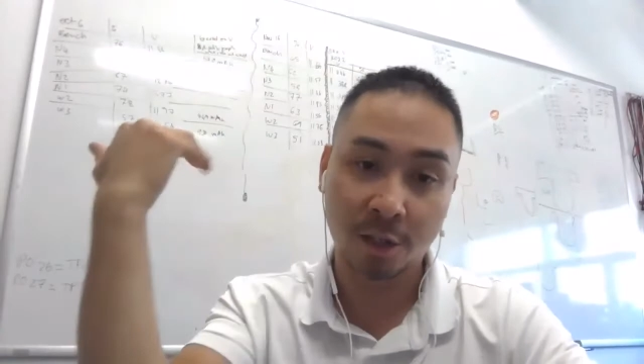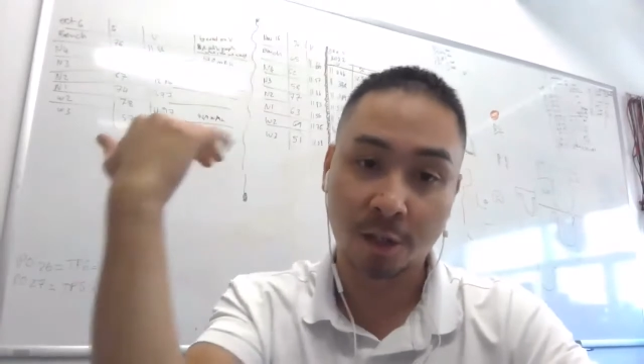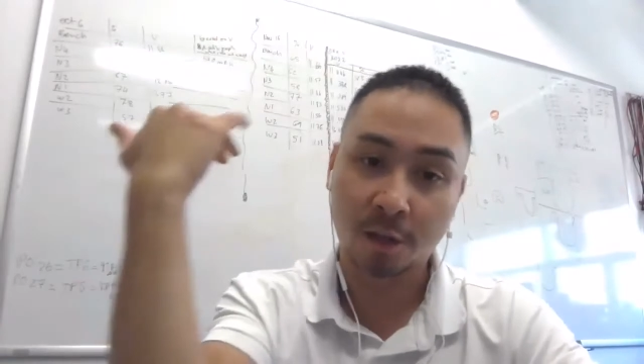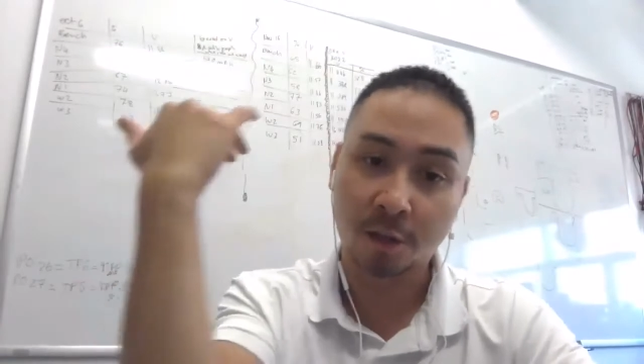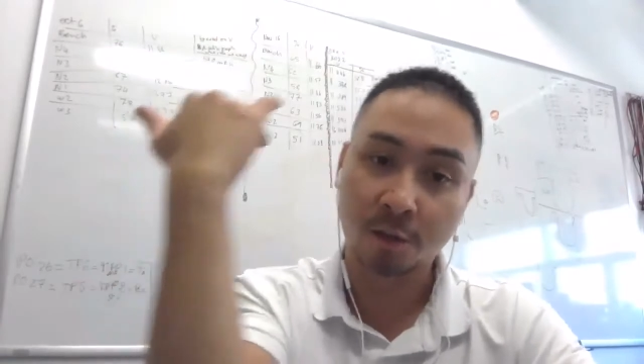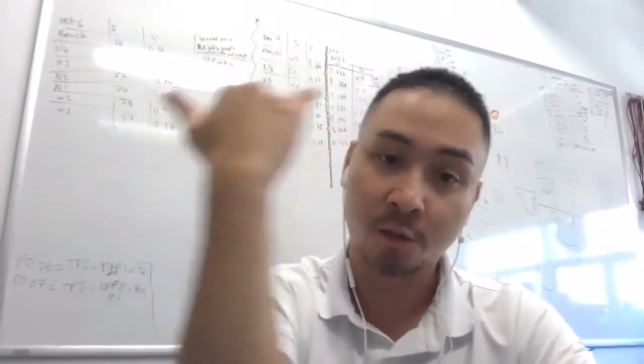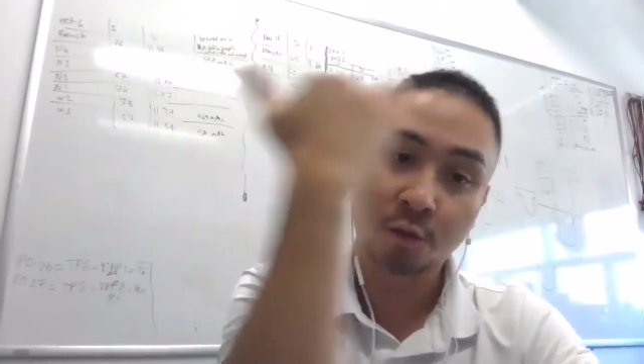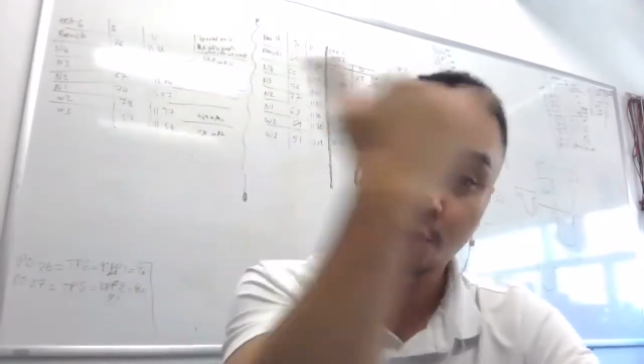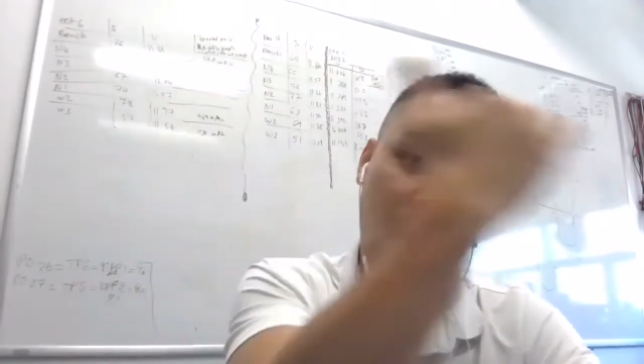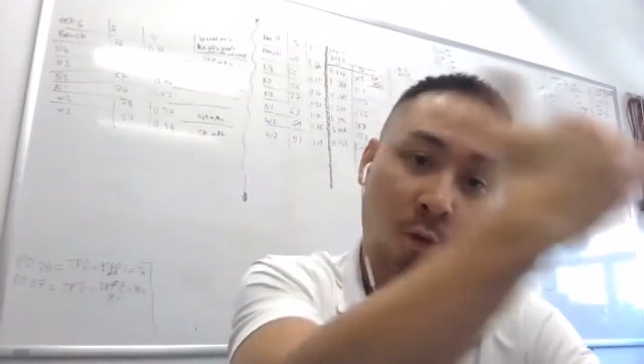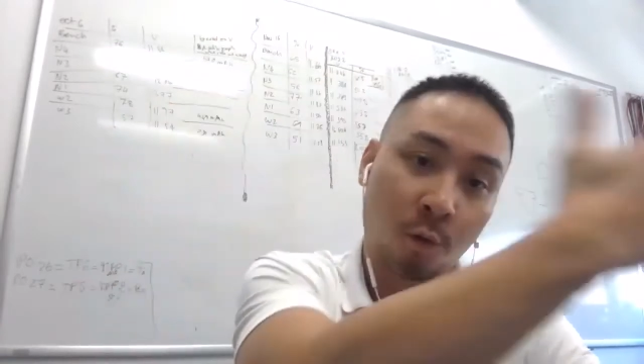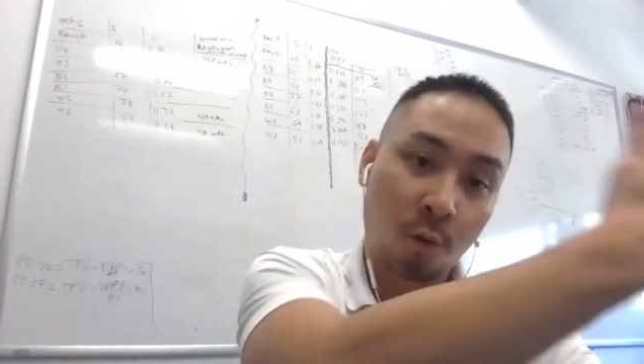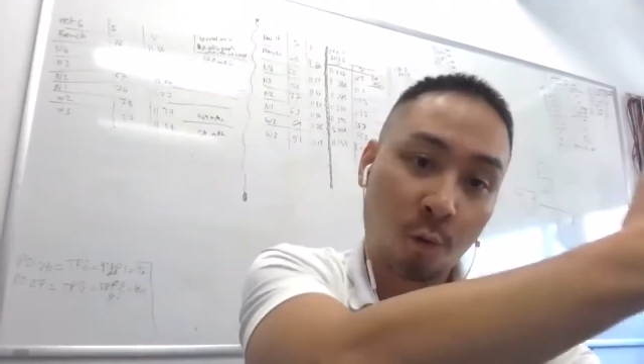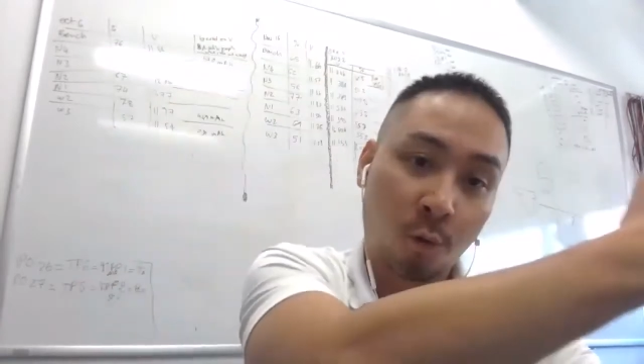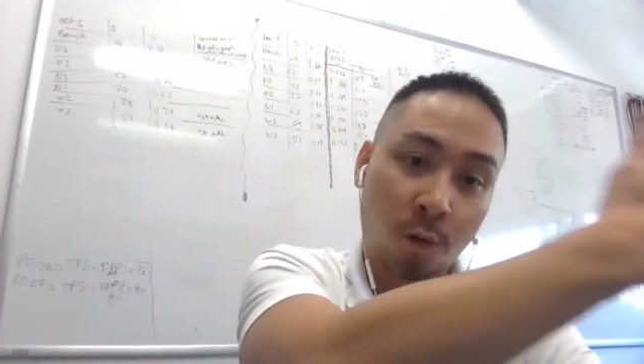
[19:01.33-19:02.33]

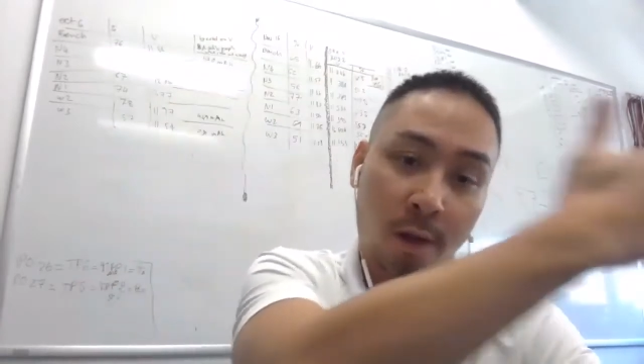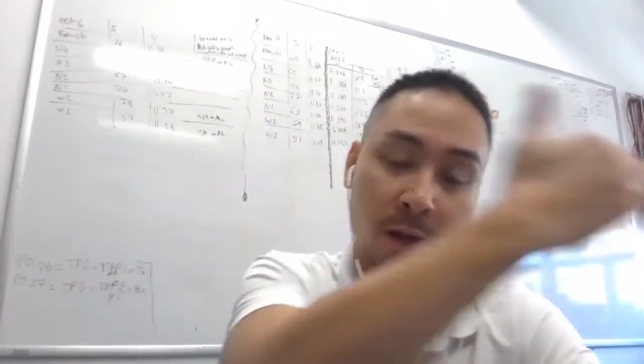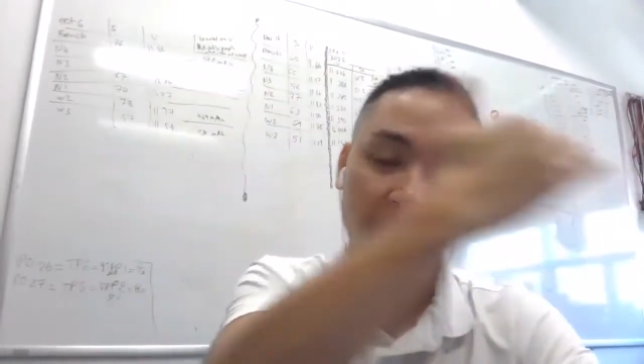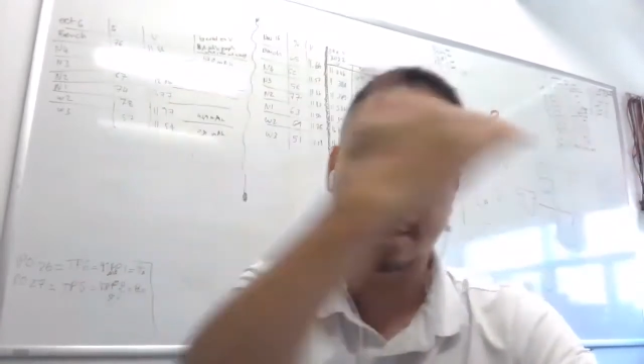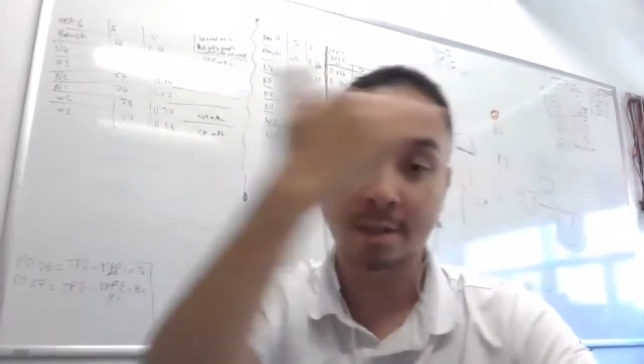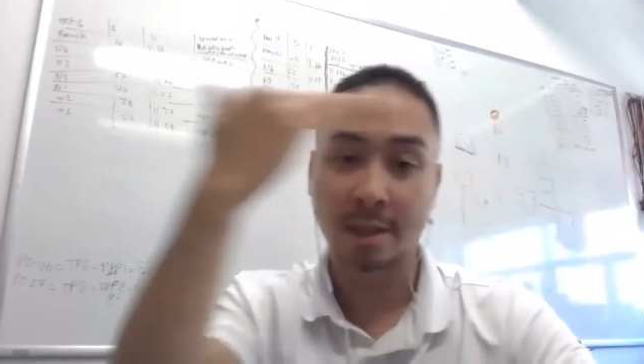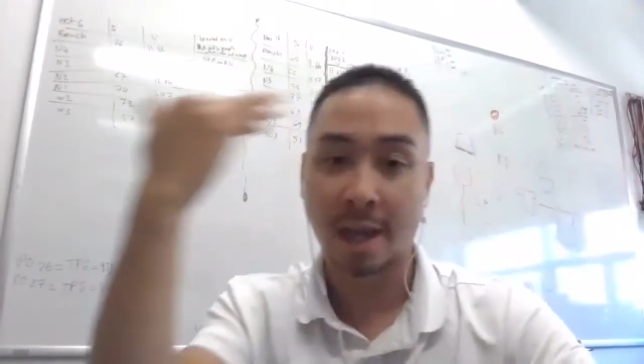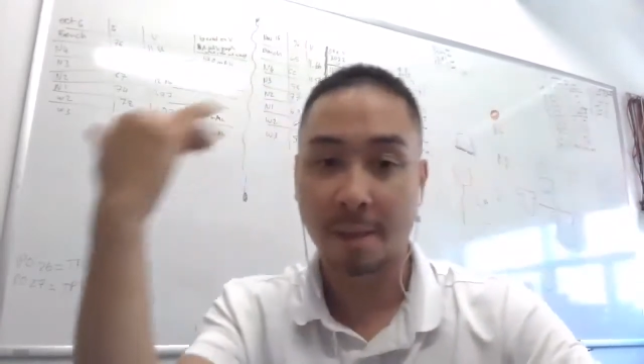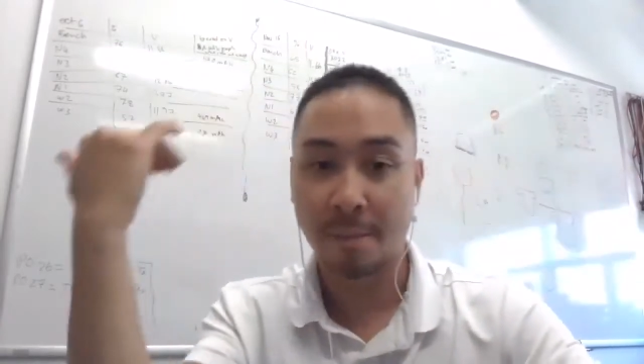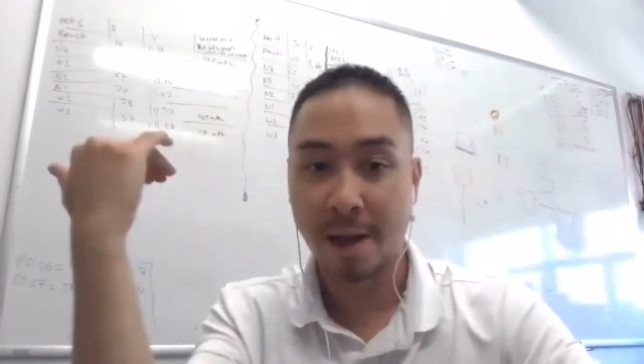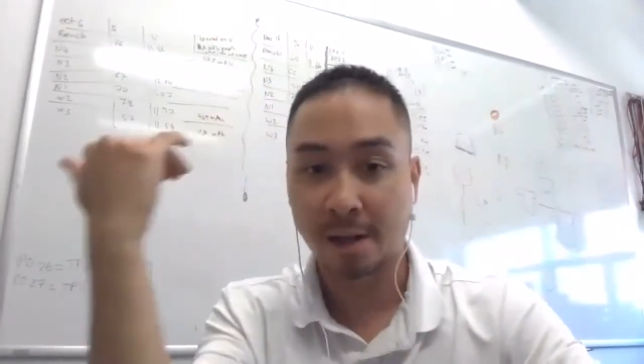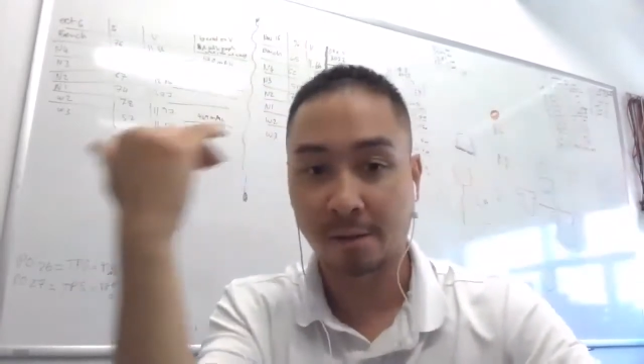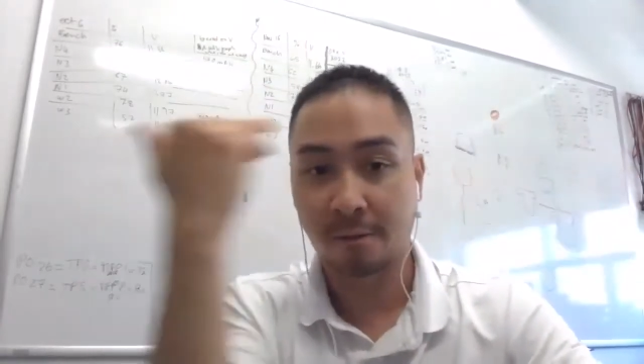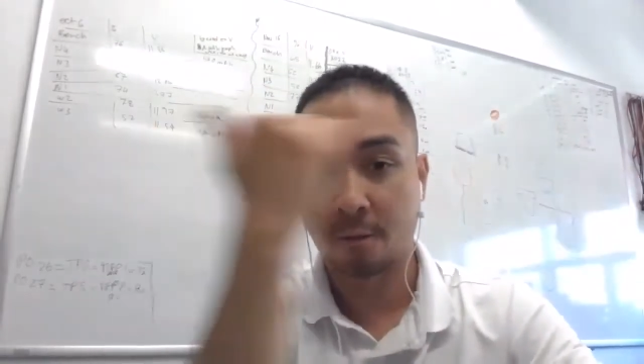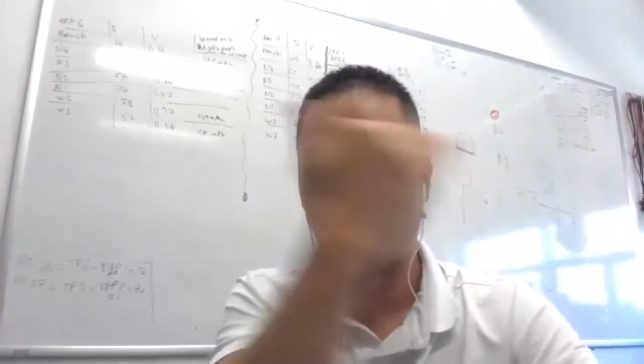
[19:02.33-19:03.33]
control and slide
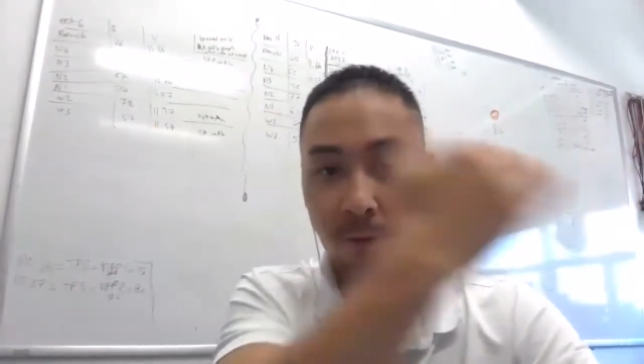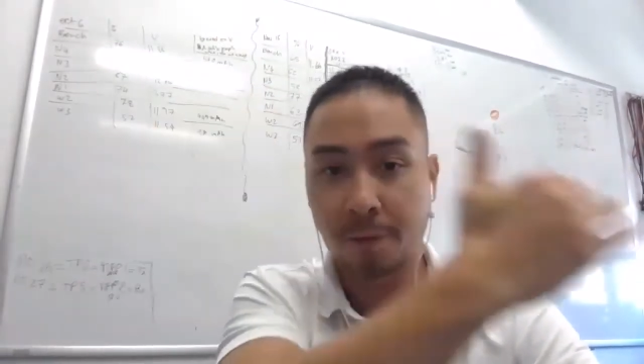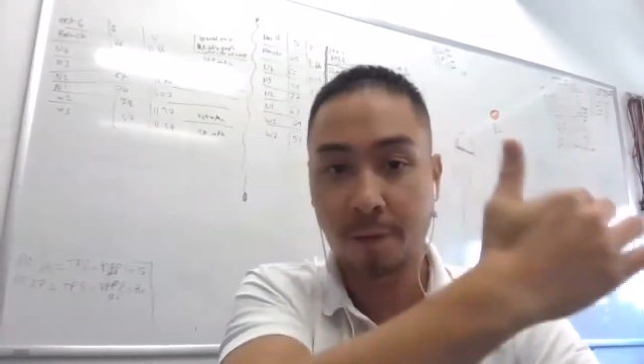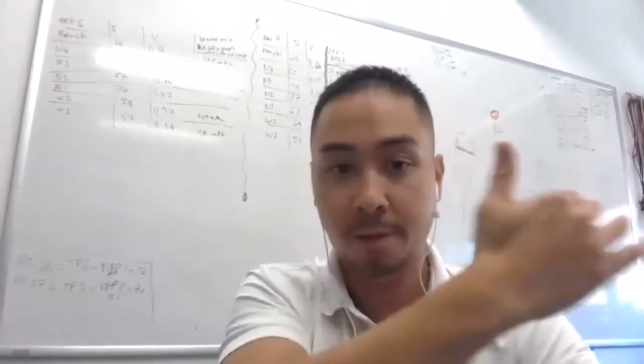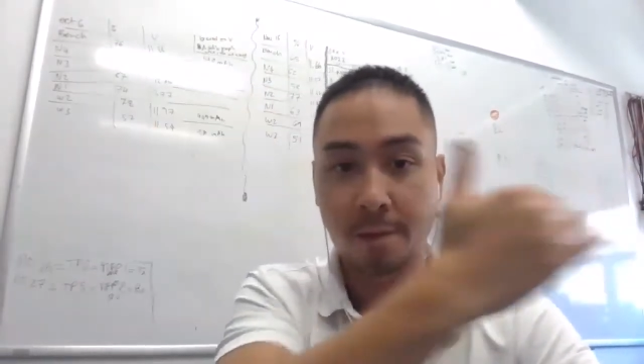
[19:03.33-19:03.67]
back and forth.